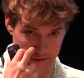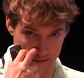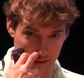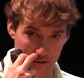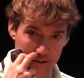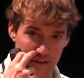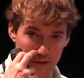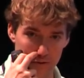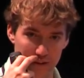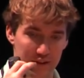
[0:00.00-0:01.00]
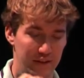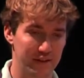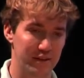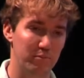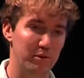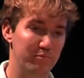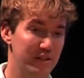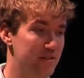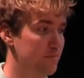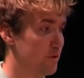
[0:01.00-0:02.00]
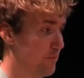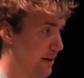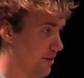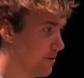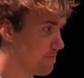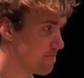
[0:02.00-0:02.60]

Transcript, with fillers: security notion in a somewhat principled manner.